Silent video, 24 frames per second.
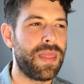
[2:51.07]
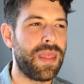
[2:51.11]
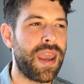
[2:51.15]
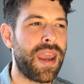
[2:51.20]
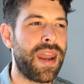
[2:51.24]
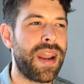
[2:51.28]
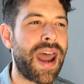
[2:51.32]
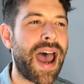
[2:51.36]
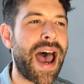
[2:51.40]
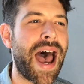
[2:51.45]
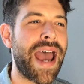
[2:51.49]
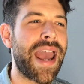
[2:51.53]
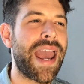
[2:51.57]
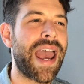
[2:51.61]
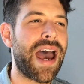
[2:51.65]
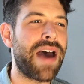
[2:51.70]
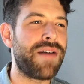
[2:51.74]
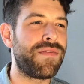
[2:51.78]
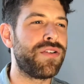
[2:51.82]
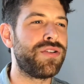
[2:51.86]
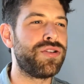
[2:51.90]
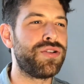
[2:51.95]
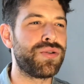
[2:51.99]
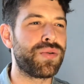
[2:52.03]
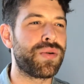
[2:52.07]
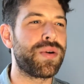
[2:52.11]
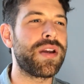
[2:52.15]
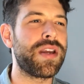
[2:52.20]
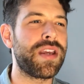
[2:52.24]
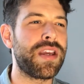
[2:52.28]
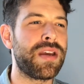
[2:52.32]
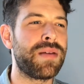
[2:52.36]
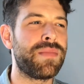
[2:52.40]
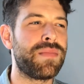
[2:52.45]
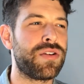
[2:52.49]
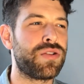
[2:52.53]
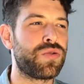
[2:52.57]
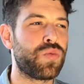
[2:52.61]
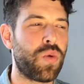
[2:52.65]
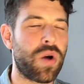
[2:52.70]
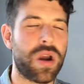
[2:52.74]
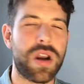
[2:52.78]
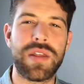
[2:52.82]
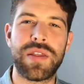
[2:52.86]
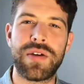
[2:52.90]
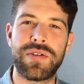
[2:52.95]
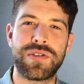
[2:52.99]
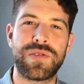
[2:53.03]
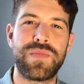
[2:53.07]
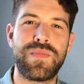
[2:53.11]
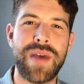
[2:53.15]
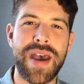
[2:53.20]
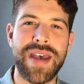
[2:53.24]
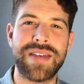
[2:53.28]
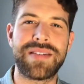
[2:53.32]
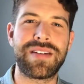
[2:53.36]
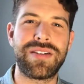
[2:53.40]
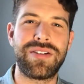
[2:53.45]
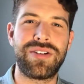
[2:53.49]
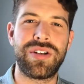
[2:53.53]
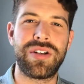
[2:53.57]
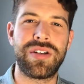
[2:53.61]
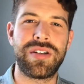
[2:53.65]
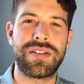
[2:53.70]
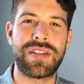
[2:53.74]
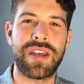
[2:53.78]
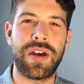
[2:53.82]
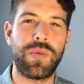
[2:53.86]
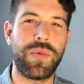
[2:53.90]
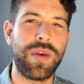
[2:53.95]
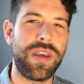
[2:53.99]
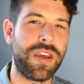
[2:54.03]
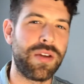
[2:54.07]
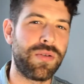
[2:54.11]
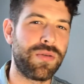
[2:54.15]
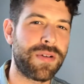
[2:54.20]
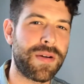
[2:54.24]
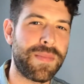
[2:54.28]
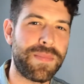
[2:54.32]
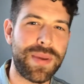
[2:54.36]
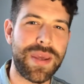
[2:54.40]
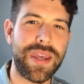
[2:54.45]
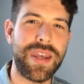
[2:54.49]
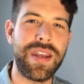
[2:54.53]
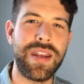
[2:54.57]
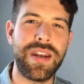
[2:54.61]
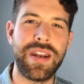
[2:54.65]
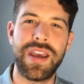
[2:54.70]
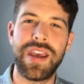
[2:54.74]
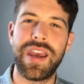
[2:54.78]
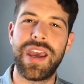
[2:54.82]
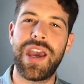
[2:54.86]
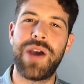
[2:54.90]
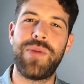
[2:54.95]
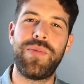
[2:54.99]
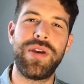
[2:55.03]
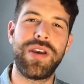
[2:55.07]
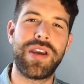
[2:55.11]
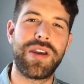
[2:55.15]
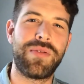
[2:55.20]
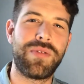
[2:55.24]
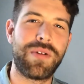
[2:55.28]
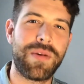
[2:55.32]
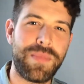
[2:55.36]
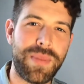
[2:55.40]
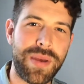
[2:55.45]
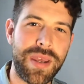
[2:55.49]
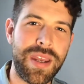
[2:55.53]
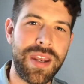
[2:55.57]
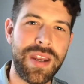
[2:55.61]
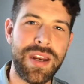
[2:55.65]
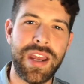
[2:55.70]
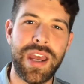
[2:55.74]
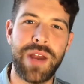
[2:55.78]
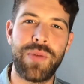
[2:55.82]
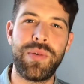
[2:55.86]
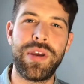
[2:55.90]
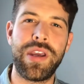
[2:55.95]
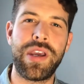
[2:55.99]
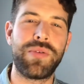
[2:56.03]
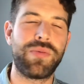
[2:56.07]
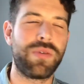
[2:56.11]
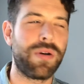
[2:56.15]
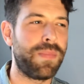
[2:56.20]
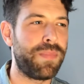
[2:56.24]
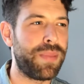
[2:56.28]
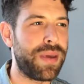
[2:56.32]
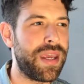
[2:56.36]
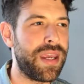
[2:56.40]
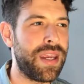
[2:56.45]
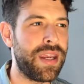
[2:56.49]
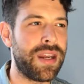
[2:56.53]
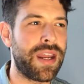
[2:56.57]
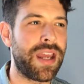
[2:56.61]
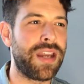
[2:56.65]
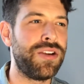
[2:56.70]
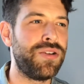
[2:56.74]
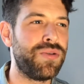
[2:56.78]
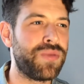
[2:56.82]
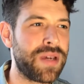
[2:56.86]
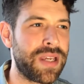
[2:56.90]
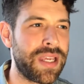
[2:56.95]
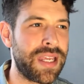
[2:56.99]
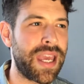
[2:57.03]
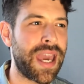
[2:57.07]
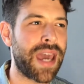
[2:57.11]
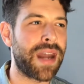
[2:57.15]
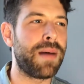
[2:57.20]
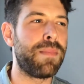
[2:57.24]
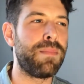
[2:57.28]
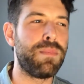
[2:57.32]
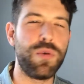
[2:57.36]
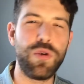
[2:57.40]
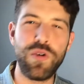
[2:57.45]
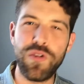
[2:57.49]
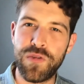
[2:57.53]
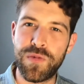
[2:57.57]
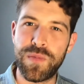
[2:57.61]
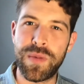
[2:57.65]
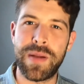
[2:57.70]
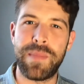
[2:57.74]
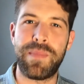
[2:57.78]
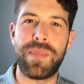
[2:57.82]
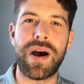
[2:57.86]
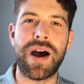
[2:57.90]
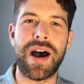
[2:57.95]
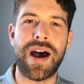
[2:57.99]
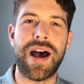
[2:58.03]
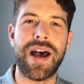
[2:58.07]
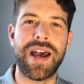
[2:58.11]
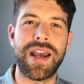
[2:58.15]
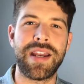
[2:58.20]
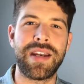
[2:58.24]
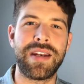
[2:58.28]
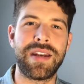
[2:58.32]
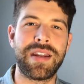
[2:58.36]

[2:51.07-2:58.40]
And I Have a Dream is one of those messages that we can repeat and we can repeat and we can repeat, and you can get a movement behind.